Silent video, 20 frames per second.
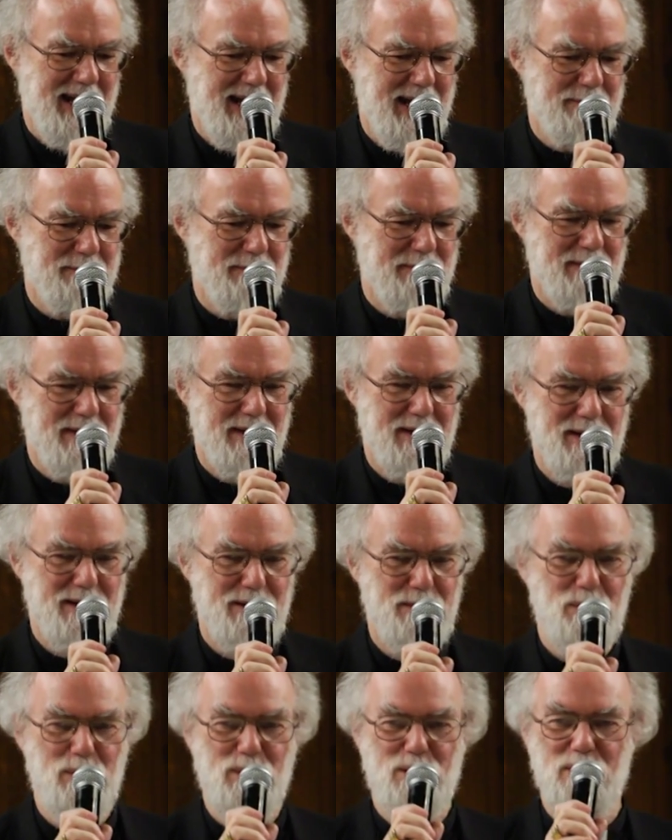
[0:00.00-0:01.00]
um,
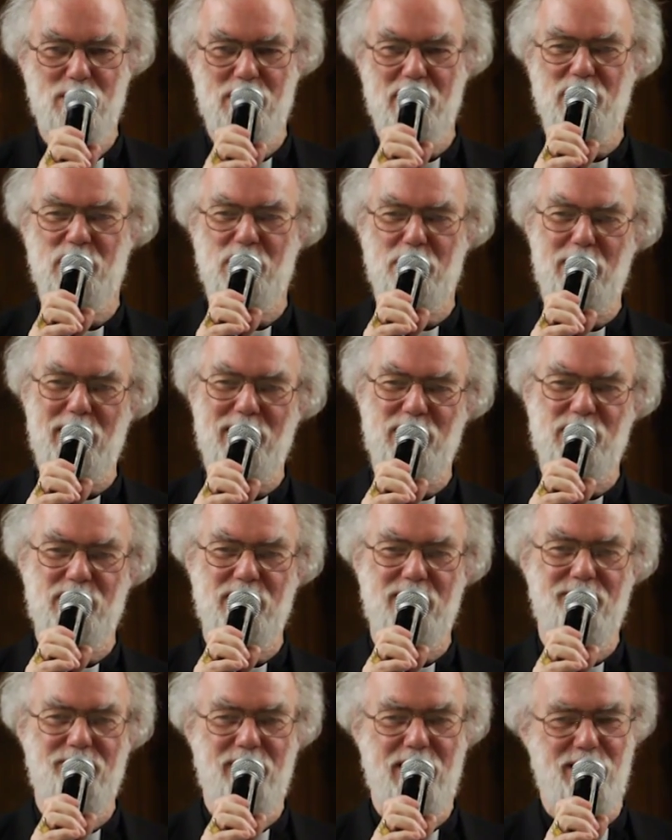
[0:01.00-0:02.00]
which was expressed
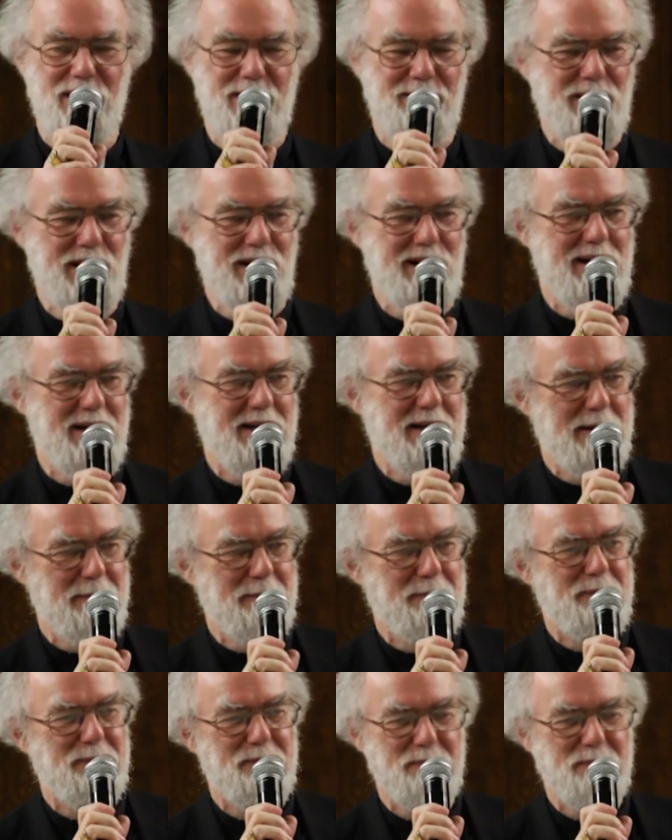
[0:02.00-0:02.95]
in very, very um,